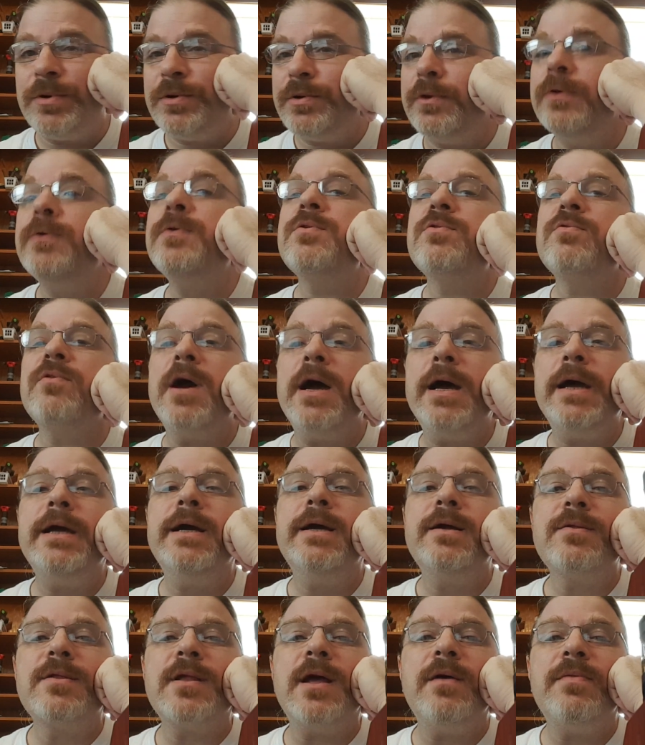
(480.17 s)
produce dry
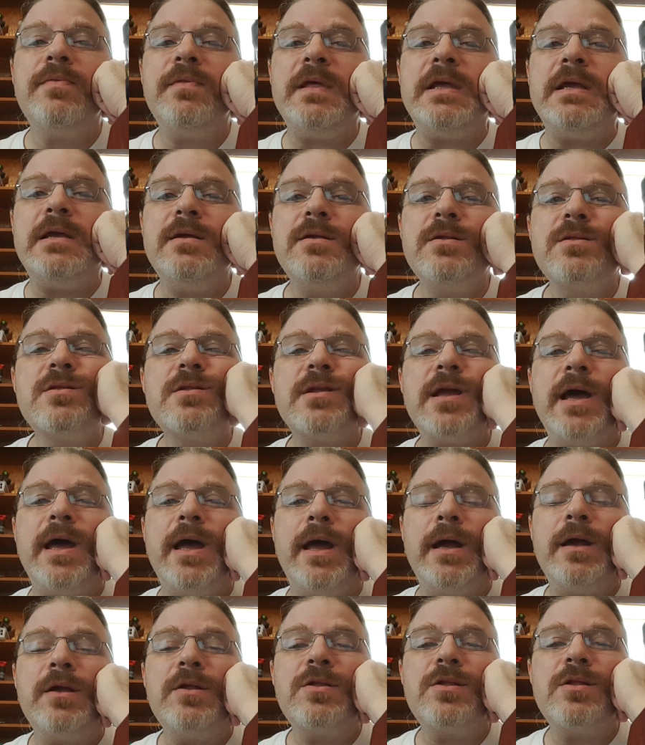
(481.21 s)
hits on these
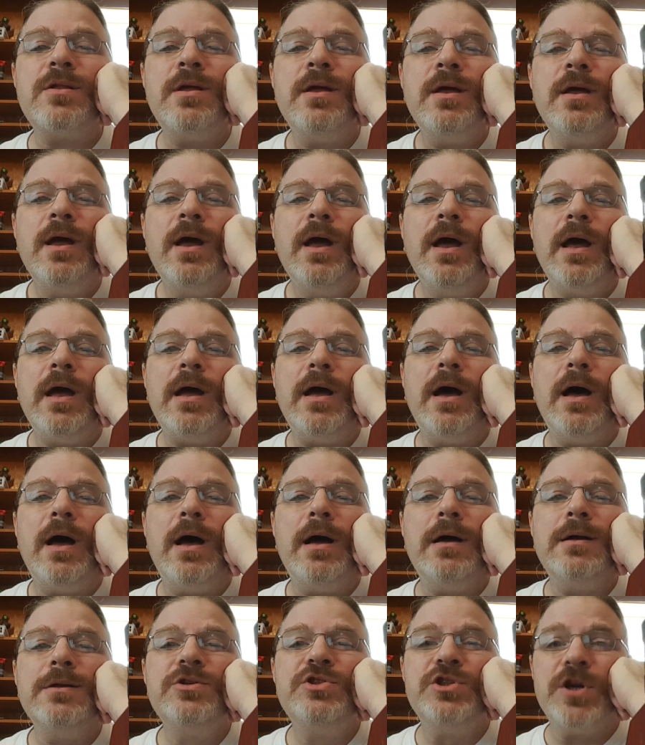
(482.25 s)
tanks
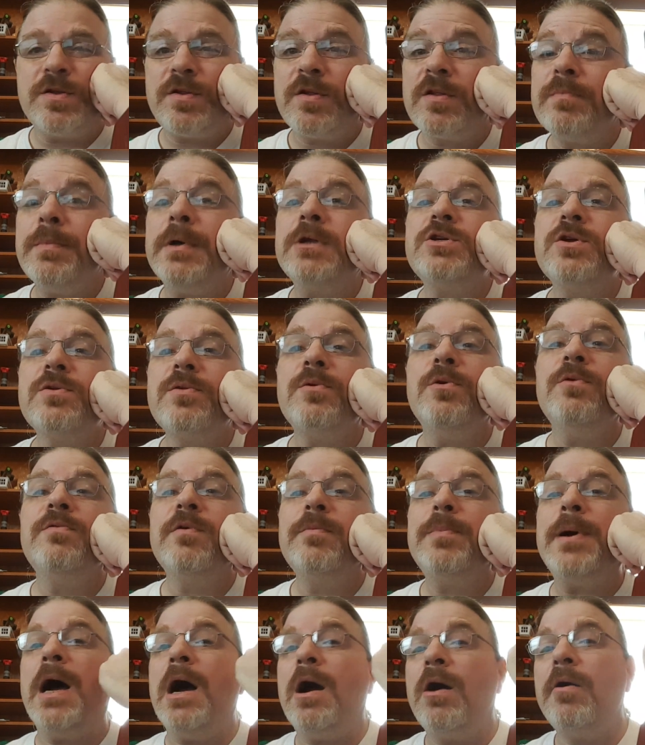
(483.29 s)
just as much as
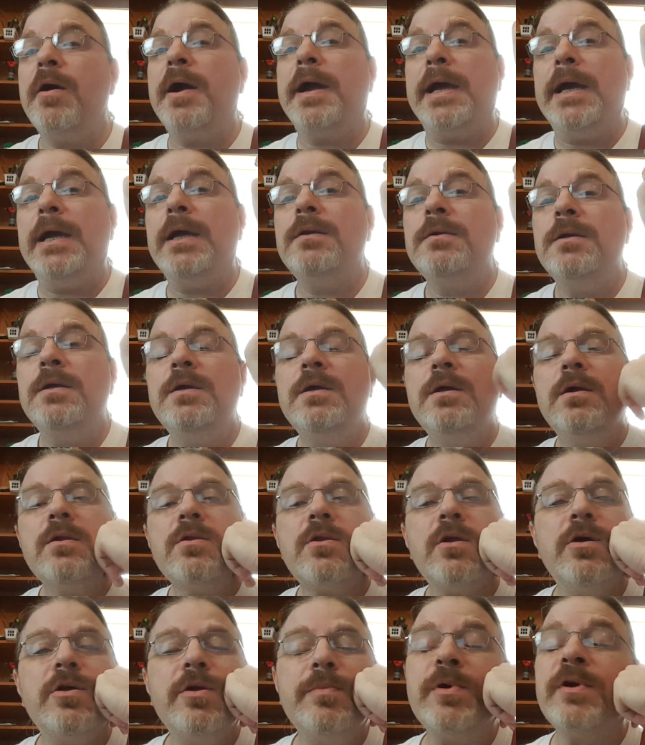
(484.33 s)
overpowering it.
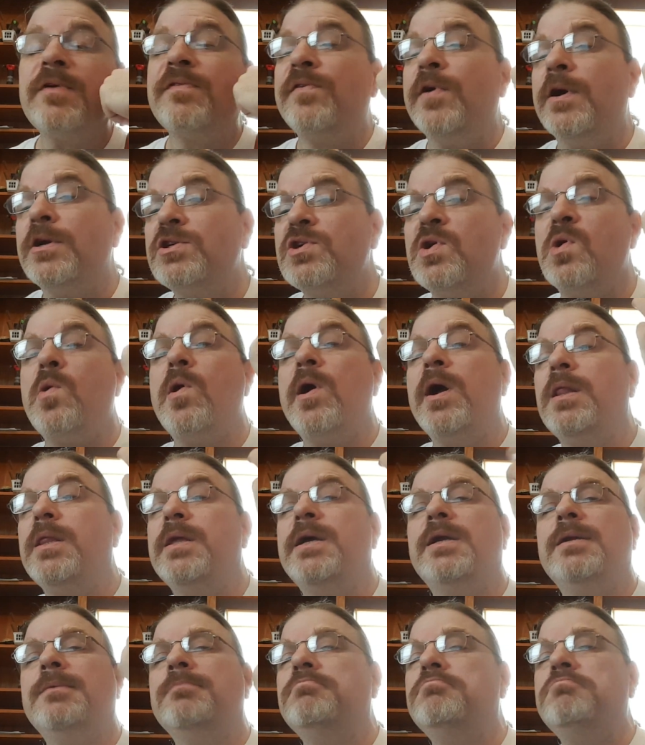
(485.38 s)
So you put a fresh coil
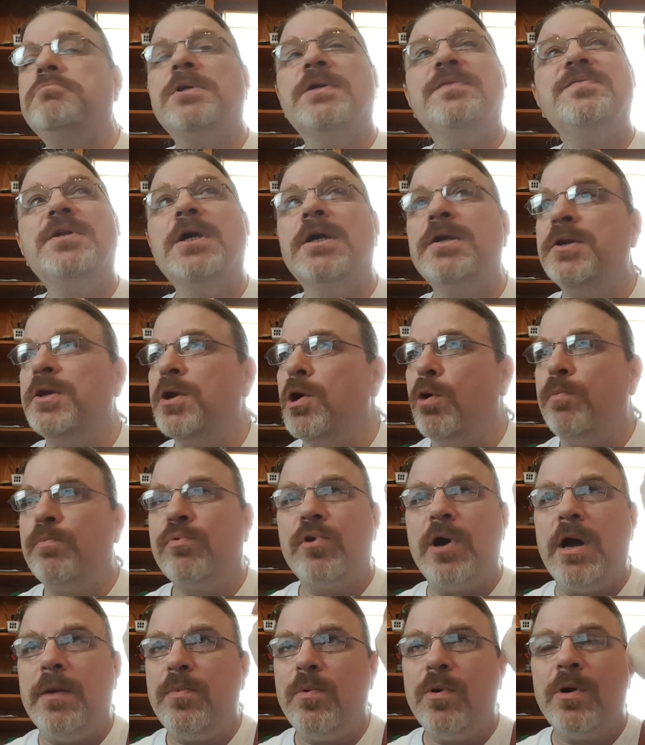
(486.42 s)
in, you've done no
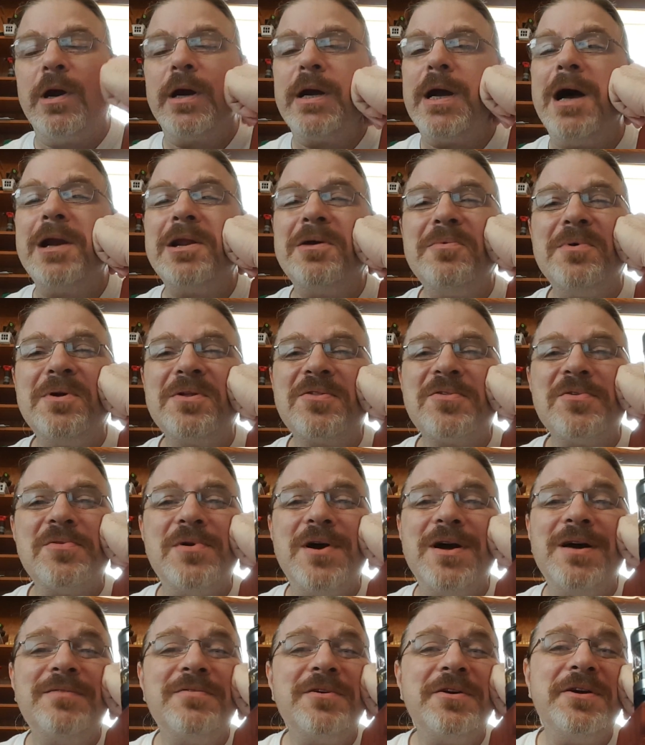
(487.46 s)
prep work on it
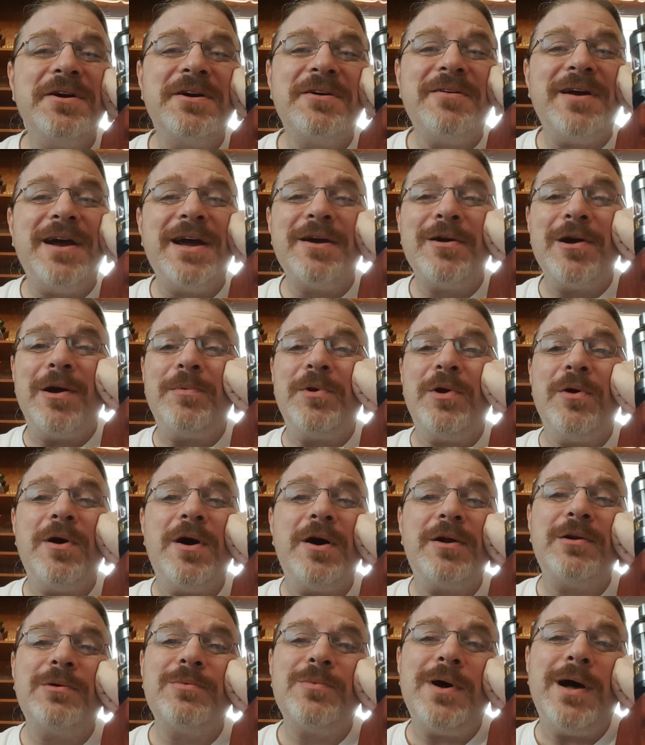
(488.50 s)
whatsoever, you crank her up to
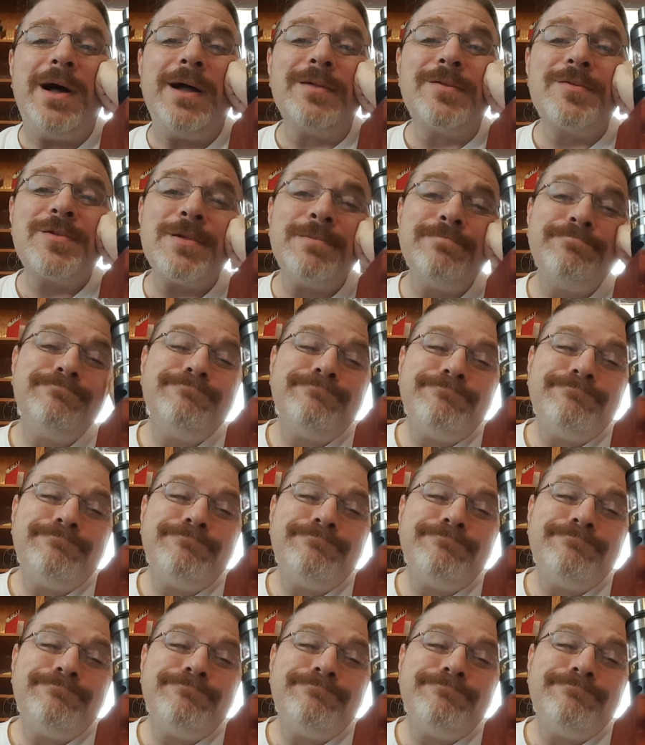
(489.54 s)
100 watts.